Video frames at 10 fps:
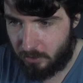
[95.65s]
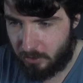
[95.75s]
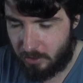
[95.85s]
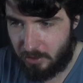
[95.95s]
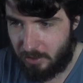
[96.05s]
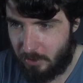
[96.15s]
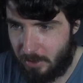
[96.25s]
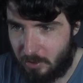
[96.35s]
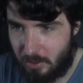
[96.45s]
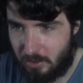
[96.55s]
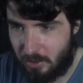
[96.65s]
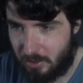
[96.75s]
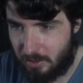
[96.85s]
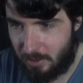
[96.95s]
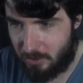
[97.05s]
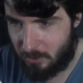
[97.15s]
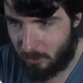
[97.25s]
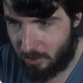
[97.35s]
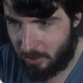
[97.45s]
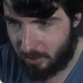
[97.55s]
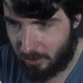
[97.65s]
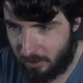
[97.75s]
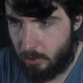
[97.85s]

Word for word: See, sometimes this just doesn't work.